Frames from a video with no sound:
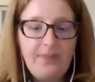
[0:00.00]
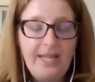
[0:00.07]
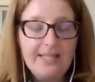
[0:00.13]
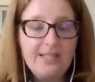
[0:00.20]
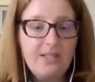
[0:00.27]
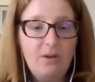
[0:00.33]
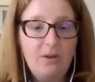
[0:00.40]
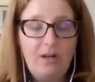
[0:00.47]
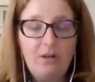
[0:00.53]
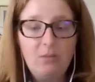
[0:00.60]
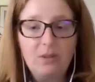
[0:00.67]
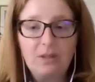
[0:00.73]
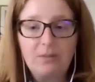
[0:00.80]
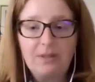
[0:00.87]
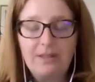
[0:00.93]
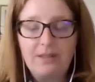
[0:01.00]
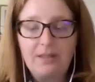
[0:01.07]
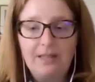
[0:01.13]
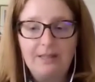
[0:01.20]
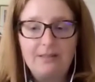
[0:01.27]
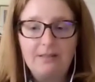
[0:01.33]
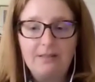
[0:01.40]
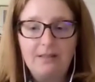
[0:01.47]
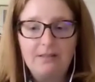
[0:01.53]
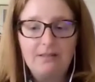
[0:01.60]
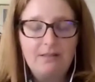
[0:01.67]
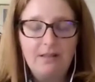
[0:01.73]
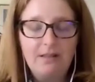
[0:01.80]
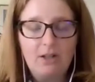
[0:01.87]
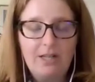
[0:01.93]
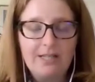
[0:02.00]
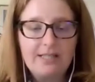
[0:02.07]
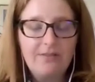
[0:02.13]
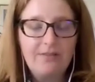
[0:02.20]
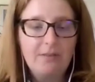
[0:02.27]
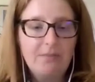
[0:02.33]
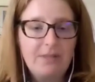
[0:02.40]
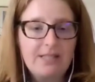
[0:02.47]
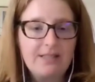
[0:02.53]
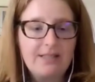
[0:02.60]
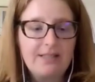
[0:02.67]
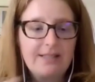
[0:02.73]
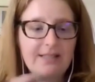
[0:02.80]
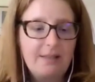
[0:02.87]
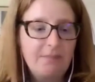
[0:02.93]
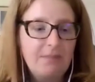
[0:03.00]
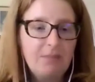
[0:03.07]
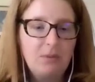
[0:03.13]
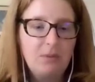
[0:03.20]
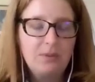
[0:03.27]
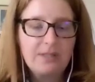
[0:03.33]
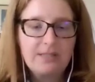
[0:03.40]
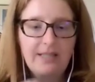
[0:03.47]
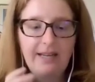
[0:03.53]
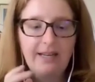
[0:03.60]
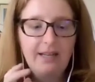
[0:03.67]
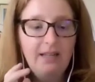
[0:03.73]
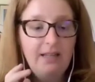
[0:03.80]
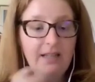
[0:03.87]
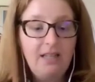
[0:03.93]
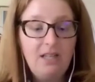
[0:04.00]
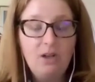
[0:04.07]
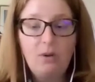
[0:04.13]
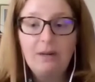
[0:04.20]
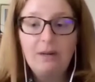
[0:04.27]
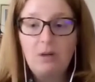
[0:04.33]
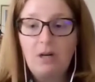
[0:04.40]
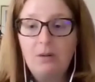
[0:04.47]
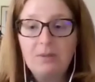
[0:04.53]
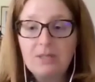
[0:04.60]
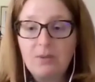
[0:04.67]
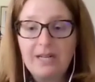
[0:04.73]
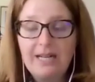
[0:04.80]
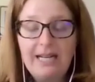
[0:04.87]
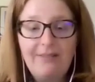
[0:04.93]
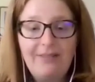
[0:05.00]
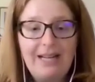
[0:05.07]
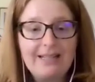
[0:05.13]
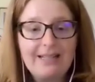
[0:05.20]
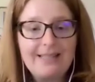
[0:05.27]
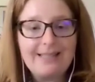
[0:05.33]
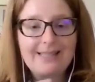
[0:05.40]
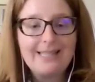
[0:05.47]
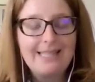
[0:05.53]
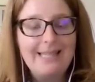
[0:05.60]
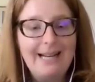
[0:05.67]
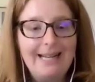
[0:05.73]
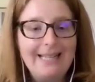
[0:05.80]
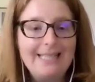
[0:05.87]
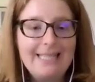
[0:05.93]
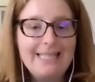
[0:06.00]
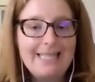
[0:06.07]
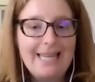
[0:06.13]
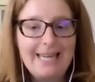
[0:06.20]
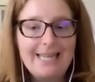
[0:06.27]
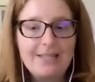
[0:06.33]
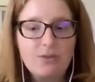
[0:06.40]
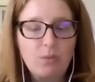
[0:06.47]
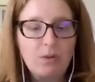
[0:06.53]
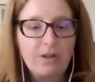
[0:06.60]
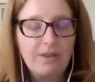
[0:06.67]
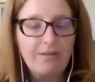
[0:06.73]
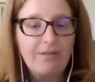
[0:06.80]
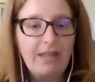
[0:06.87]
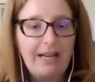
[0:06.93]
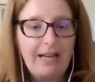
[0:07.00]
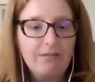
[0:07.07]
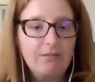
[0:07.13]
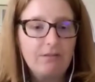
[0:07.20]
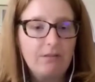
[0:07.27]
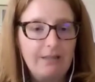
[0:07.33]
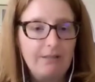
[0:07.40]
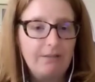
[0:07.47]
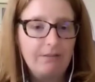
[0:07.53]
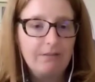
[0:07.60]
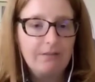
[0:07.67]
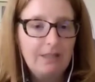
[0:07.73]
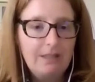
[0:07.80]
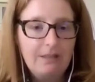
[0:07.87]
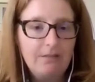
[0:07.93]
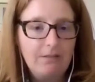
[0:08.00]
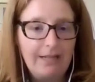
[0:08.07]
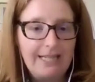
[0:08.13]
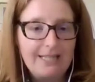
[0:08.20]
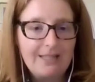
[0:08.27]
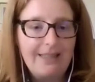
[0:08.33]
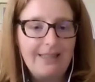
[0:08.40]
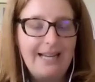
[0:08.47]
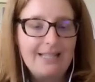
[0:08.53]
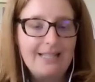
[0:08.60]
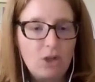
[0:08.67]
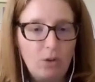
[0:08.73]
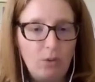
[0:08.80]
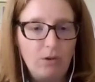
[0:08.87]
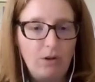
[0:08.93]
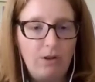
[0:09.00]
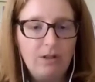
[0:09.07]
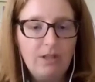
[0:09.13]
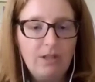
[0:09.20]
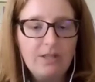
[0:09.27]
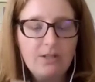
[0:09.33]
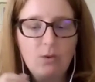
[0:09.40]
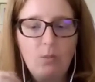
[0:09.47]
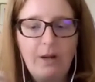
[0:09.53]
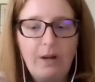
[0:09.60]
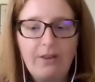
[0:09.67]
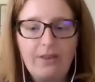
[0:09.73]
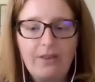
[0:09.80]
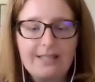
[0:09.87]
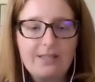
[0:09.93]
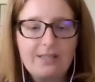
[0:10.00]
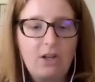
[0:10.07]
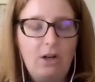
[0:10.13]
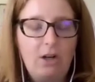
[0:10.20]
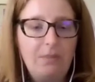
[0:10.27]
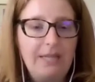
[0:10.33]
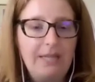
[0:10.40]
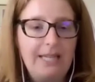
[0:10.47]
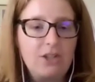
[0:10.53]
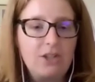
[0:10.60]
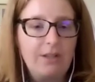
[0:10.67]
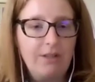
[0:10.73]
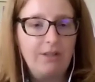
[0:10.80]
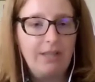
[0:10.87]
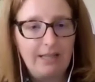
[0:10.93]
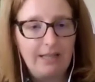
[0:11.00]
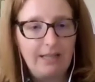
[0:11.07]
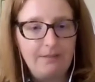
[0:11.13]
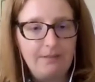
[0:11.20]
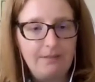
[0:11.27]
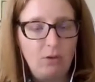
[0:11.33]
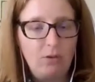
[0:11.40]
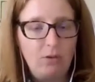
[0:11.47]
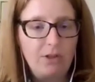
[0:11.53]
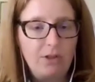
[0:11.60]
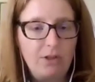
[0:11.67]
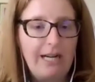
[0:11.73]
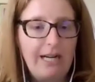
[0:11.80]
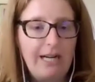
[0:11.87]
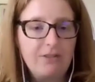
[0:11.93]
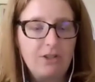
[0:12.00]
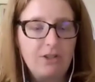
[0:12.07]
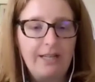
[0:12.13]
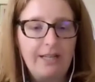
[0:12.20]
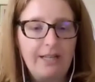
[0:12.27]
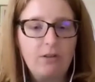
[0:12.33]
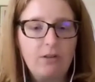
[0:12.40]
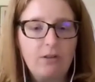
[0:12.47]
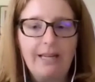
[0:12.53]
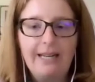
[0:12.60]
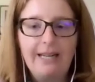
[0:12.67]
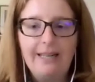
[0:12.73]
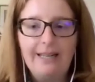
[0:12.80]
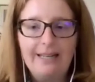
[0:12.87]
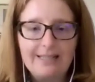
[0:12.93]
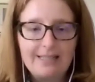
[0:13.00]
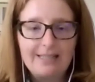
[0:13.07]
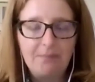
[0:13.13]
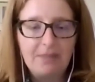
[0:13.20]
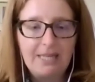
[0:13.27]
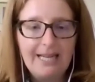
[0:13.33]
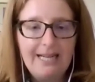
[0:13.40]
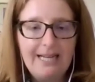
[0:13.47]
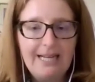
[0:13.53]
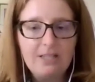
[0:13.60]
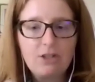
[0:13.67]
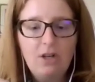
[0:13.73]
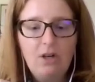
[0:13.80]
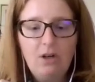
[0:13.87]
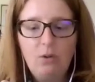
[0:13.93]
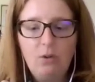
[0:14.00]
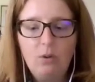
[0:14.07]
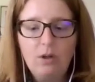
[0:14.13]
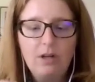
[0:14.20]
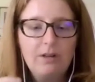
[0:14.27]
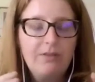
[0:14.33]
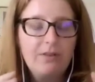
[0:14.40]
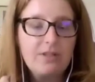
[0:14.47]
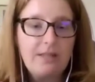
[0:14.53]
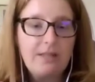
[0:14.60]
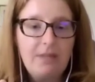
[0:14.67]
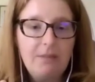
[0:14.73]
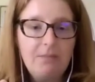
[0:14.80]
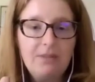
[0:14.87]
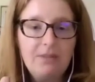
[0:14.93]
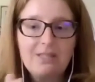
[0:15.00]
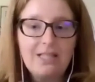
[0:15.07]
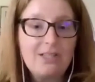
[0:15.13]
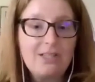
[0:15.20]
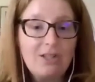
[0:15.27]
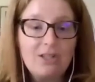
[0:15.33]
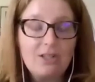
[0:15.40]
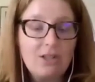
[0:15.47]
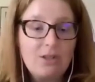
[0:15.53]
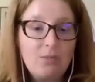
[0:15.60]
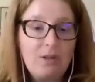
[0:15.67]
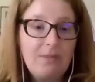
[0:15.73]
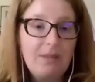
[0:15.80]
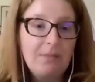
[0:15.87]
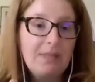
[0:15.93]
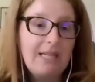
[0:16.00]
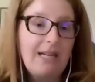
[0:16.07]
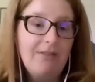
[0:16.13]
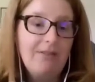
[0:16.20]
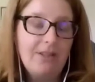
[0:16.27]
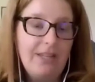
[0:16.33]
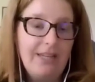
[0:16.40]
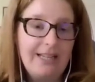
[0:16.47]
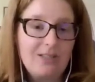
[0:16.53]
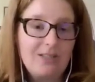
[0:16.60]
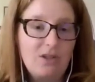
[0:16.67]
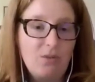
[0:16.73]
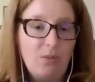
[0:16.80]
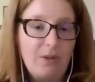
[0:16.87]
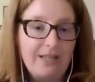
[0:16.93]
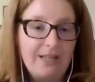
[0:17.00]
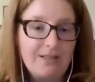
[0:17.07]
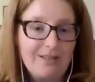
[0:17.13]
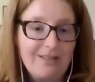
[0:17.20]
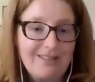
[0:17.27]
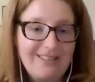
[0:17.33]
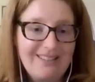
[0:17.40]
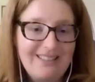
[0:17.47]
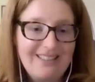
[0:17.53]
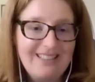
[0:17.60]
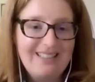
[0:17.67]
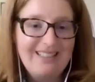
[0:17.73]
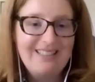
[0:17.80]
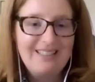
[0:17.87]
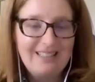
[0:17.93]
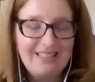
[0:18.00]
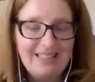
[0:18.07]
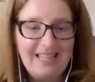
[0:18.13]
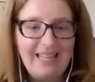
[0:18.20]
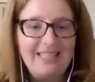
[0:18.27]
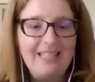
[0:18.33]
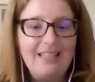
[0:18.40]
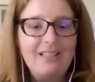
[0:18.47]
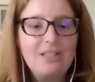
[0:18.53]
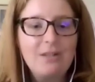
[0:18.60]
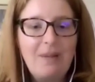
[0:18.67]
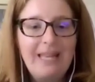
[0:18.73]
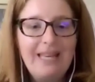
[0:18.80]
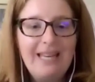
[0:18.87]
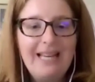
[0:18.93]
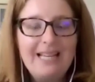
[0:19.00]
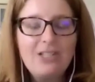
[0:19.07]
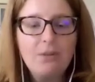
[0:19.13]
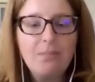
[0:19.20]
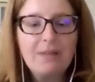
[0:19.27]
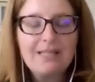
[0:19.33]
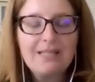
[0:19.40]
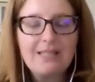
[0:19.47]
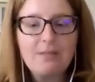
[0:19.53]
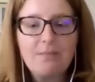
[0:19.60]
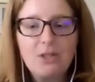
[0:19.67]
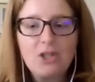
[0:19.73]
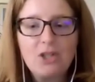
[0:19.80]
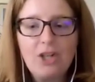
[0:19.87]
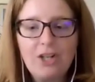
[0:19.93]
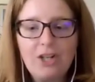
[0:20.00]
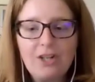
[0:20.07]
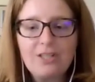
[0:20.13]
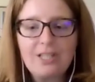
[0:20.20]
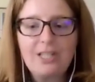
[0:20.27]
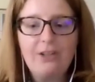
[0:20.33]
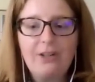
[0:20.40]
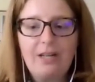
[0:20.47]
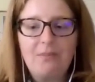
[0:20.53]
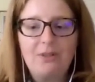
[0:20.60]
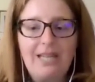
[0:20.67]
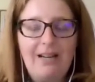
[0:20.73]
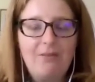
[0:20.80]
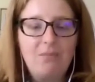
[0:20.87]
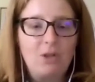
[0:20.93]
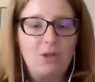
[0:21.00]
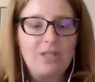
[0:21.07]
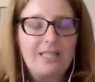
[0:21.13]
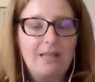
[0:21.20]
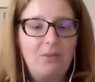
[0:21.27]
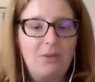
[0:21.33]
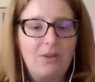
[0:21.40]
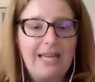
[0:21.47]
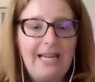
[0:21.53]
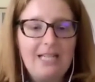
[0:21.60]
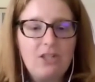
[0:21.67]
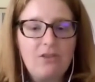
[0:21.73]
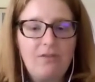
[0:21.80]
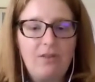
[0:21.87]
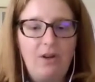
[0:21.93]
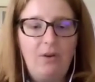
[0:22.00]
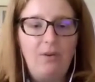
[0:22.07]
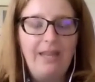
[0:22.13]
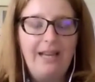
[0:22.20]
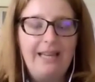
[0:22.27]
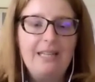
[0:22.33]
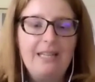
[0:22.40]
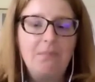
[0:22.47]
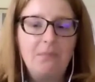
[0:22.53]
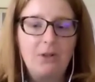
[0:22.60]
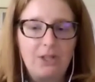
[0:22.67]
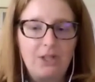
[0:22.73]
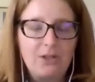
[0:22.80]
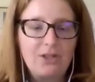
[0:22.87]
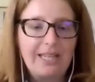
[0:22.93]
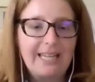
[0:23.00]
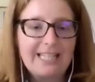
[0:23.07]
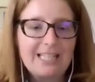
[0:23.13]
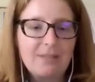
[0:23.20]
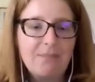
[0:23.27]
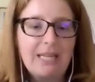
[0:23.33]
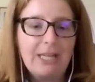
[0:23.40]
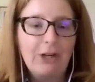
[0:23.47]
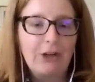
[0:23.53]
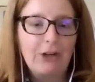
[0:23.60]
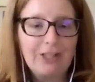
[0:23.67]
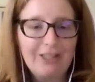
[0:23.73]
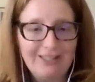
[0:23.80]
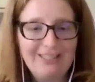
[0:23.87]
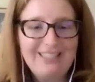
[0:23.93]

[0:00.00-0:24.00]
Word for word: and so i'll mm-hmm. work with okay. uh, across different businesses some people will say you know i always want to have access to 90 days worth of that run rate that mm-hmm. total so whether that's a mm-hmm. combination mm-hmm. of like a, an overdraft or line of credit and some cash or for some people it's i just want to be able to cover the next two weeks and mm, depend, as your wow. business matures and you're able to have more stable cash flow that number usually gets mm-hmm. bigger